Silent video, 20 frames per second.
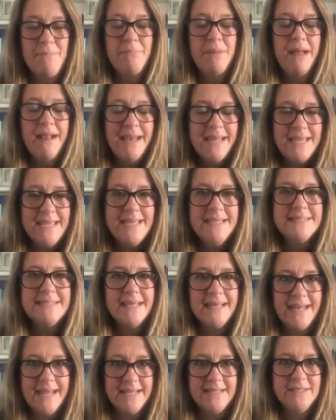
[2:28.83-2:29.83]
please
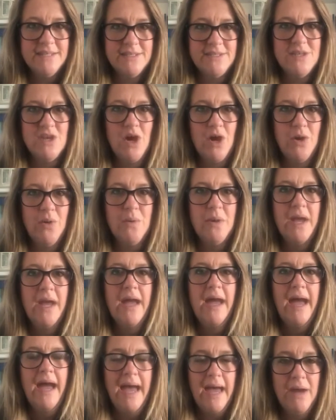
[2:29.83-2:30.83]
let us know
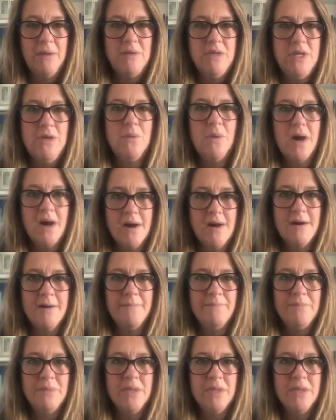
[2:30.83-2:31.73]
how you are.